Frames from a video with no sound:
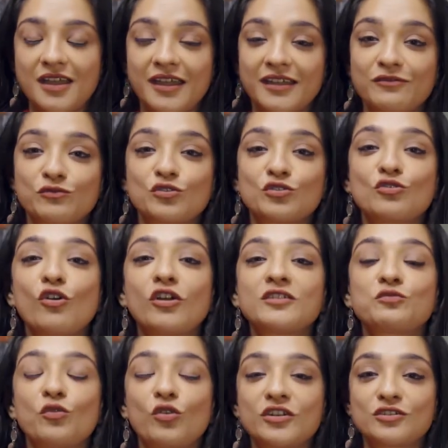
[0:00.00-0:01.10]
I would not
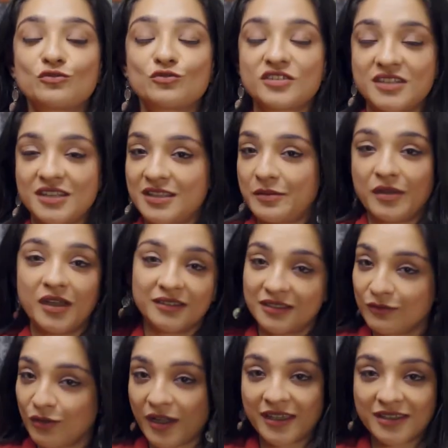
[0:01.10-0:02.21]
want to say them
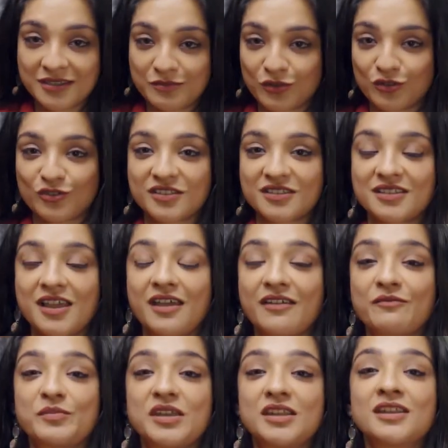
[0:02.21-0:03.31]
otherwise because they
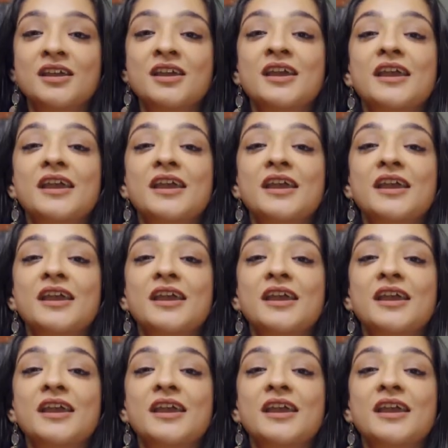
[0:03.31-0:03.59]
have been